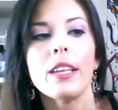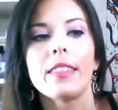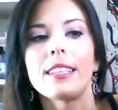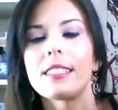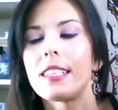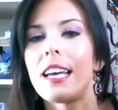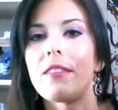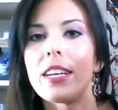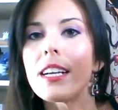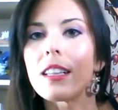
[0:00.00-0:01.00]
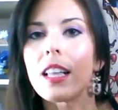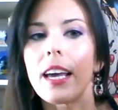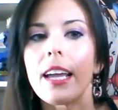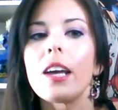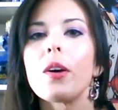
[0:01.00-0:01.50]
that doesn't have any
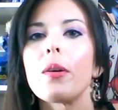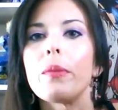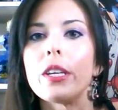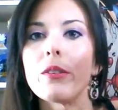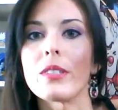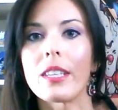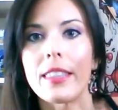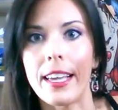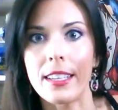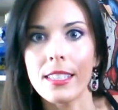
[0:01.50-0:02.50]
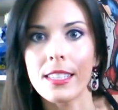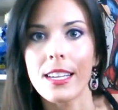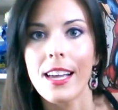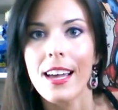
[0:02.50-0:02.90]
clay, we use this.